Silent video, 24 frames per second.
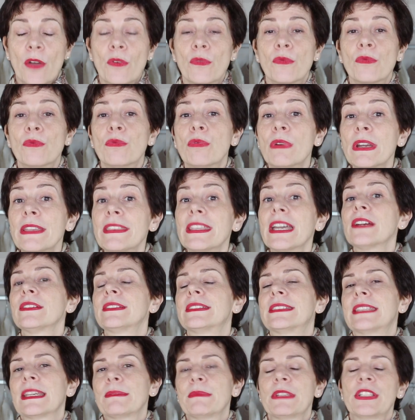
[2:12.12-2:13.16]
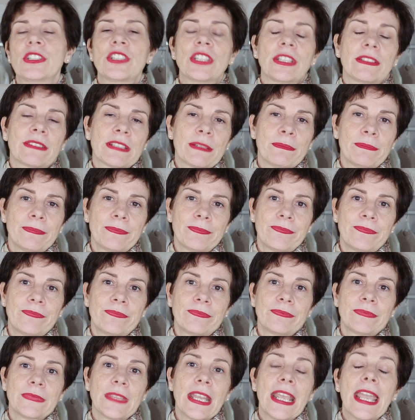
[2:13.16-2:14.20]
without damaging them
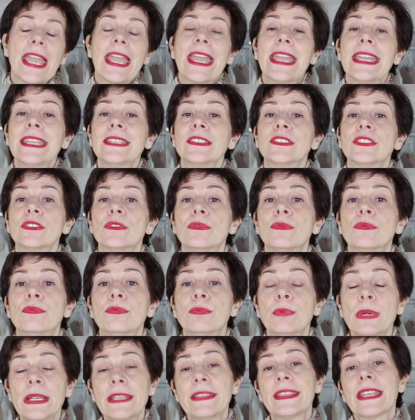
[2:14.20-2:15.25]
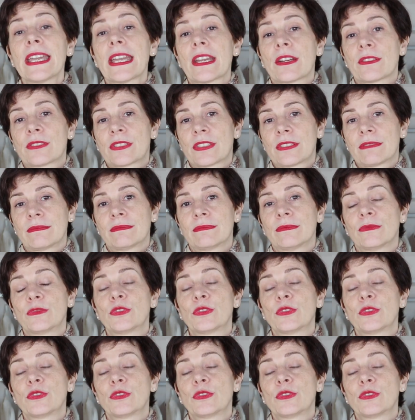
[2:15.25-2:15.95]
and without